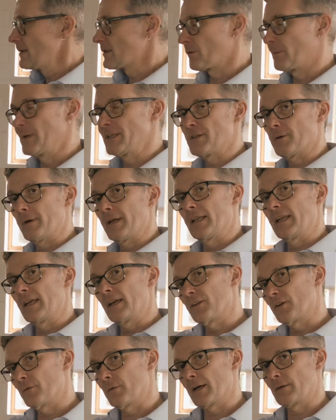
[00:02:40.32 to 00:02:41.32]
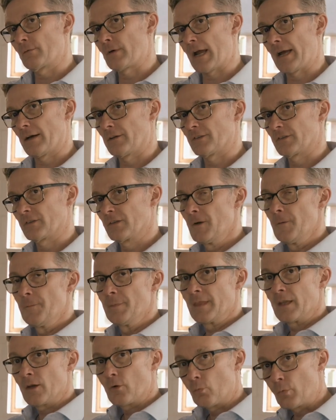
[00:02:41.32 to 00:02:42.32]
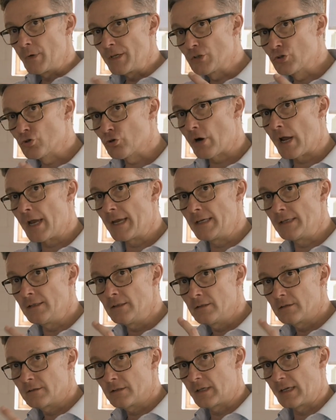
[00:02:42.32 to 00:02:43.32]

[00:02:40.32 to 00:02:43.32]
So we do it the other way round. We drain the